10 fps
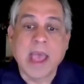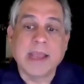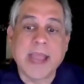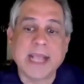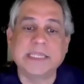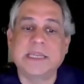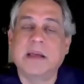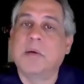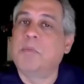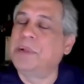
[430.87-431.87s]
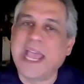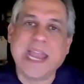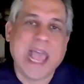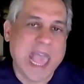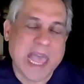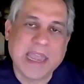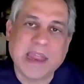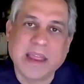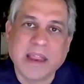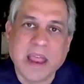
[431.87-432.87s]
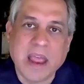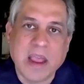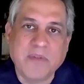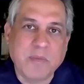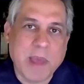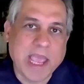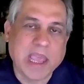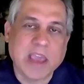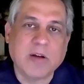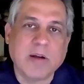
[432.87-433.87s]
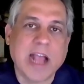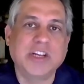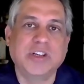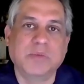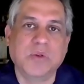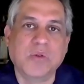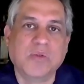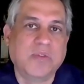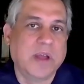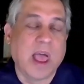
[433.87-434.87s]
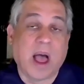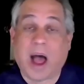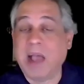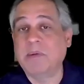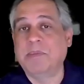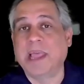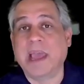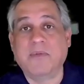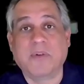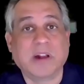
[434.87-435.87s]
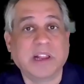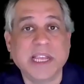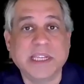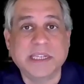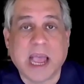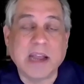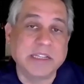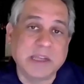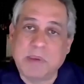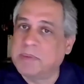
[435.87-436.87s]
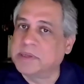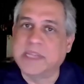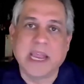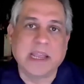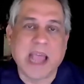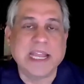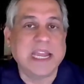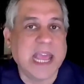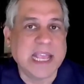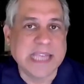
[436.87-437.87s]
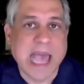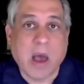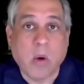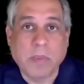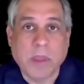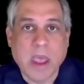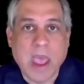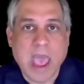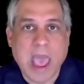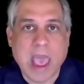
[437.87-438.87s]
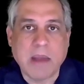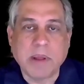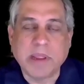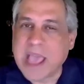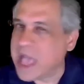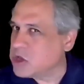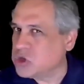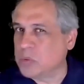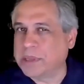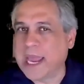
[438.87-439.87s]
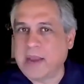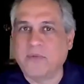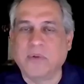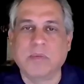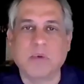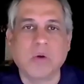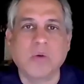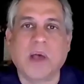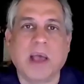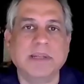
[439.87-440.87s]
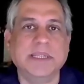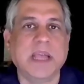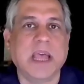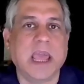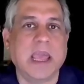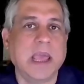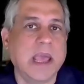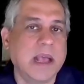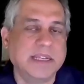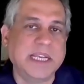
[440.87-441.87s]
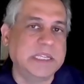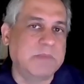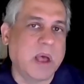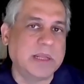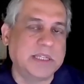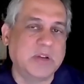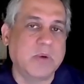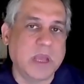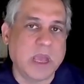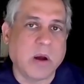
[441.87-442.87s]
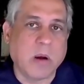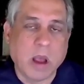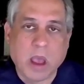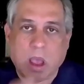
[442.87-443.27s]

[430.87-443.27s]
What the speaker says: Next, plan ahead. If you're making an international move, I would plan for at least, I know some people say 90 days out, but the actual planning for the move, I would say 6 months to a year.